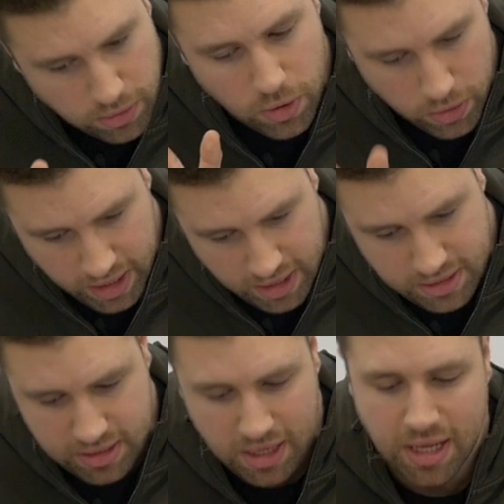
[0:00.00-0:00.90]
who it
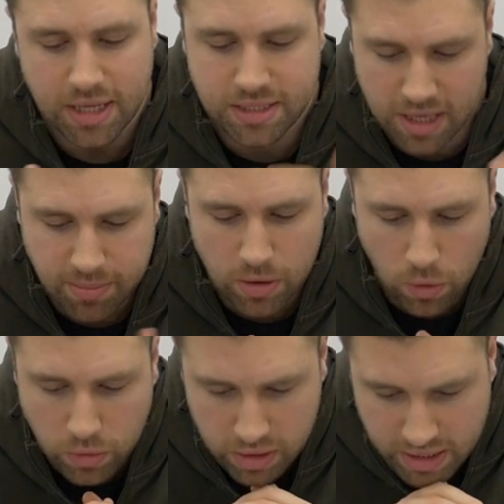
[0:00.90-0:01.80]
is, slimming
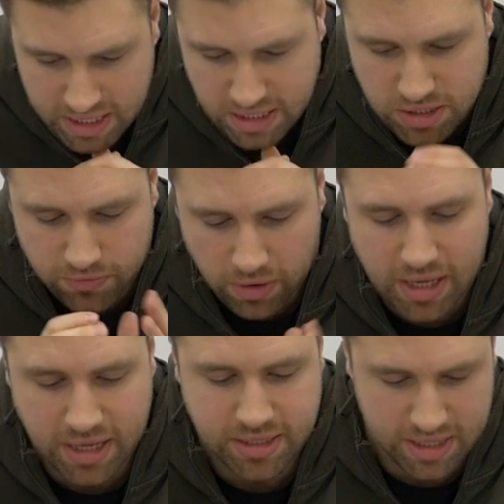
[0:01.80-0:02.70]
organization for at
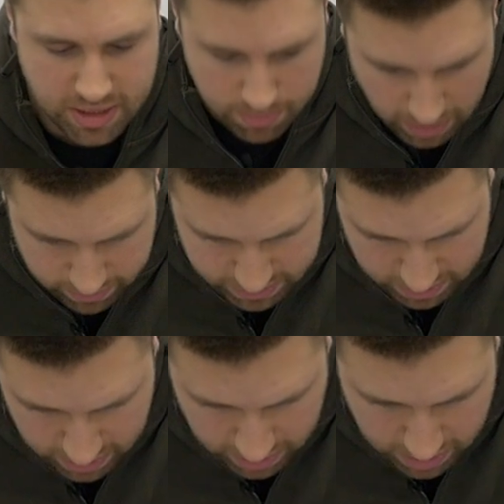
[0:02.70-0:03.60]
least 6 months.
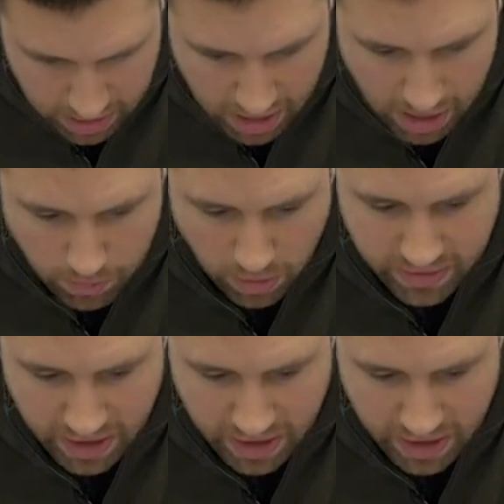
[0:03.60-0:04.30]
And what